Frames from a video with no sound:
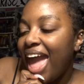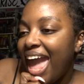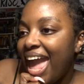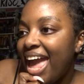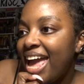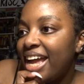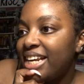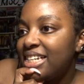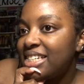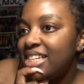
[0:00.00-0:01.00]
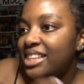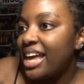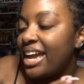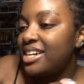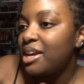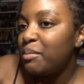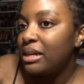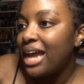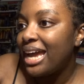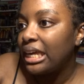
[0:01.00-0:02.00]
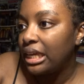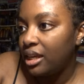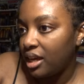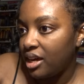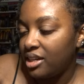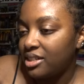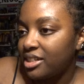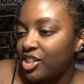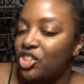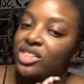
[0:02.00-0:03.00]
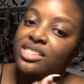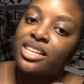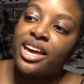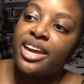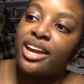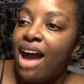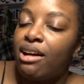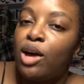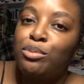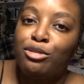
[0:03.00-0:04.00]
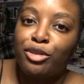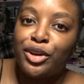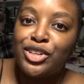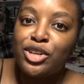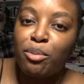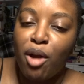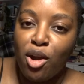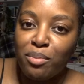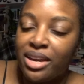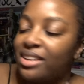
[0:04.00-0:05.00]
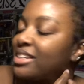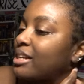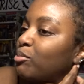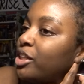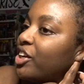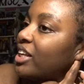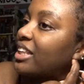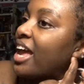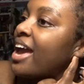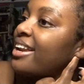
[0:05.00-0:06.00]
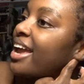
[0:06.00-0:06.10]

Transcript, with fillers: And they end up in IKEA because she's like, I'll help you furnish your apartment because I'm really good at that,